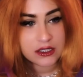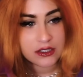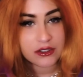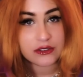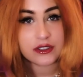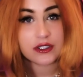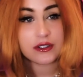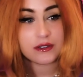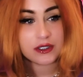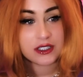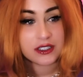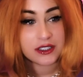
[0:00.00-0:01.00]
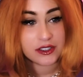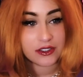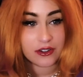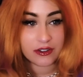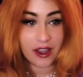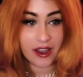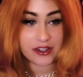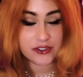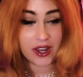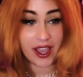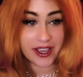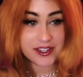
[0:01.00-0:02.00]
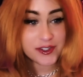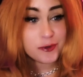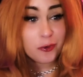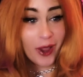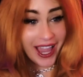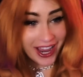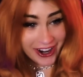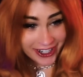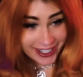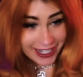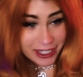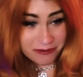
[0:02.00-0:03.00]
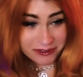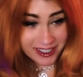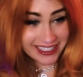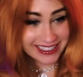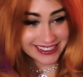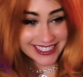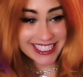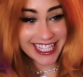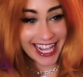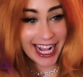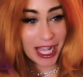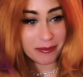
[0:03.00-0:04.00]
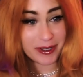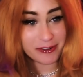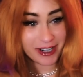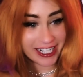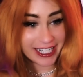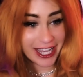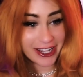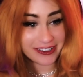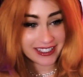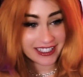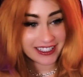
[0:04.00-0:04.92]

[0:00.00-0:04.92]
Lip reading: Oh, no. Oh, gosh. I swear, if we're going to see that happen right now.